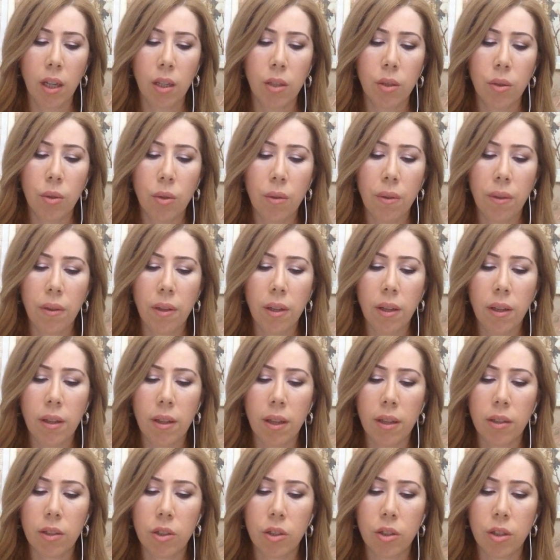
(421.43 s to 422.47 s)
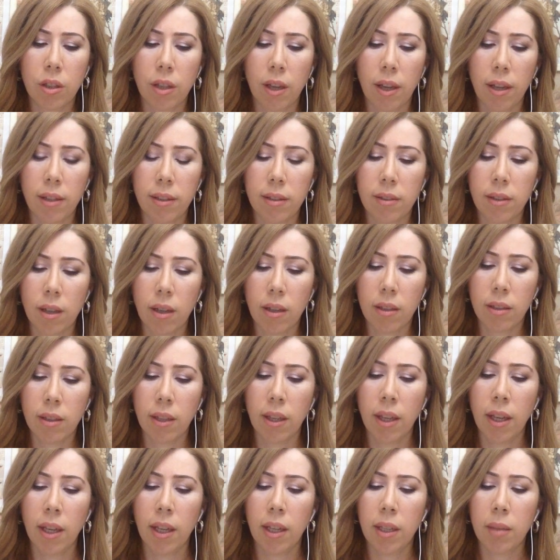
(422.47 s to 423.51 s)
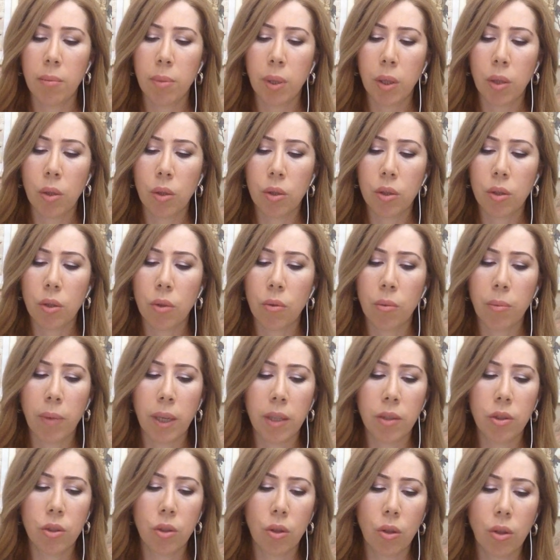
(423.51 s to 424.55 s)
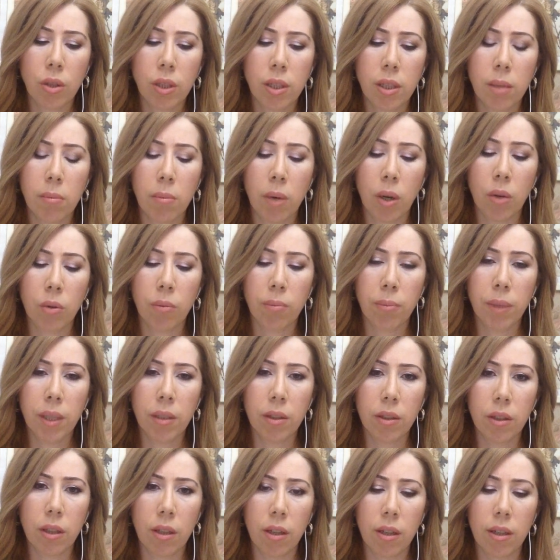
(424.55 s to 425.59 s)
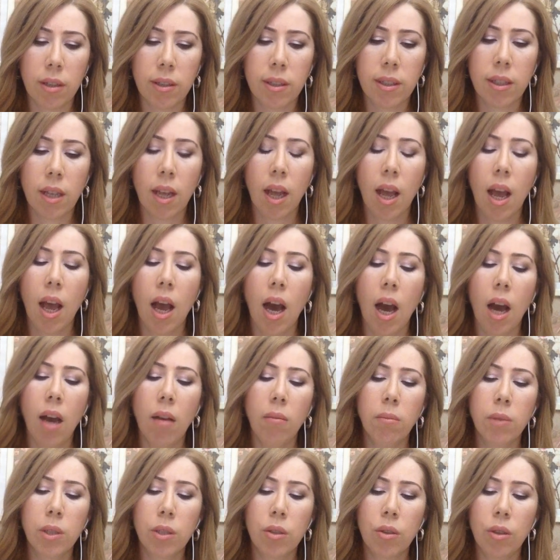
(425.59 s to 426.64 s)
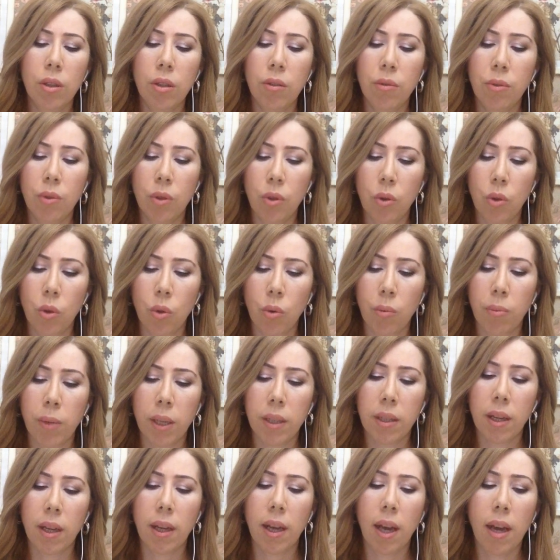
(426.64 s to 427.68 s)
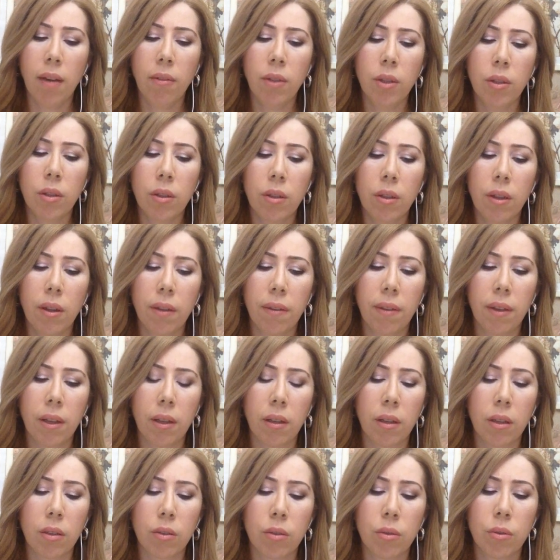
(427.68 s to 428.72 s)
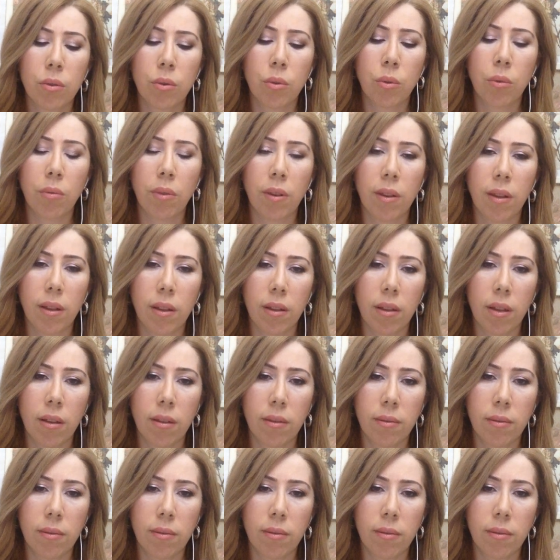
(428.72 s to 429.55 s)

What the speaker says: Do you think that she has done it because of my jokes about millionaires? I'm sorry for you, but I haven't nothing to do with it.